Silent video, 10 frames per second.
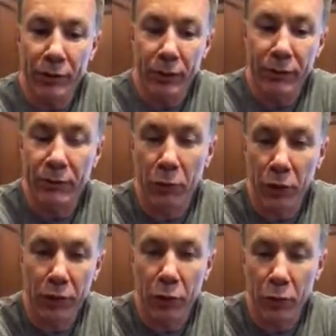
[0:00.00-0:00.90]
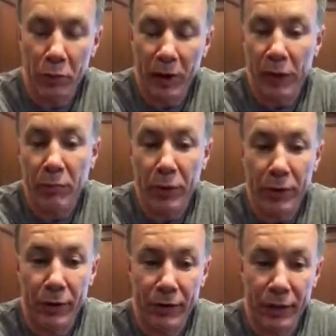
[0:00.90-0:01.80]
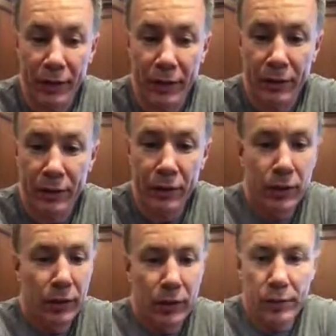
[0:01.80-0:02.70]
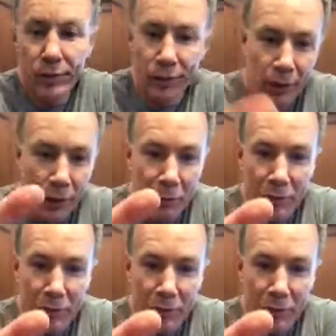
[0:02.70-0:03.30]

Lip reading: So there's 4 quarter-pound burgers in here, all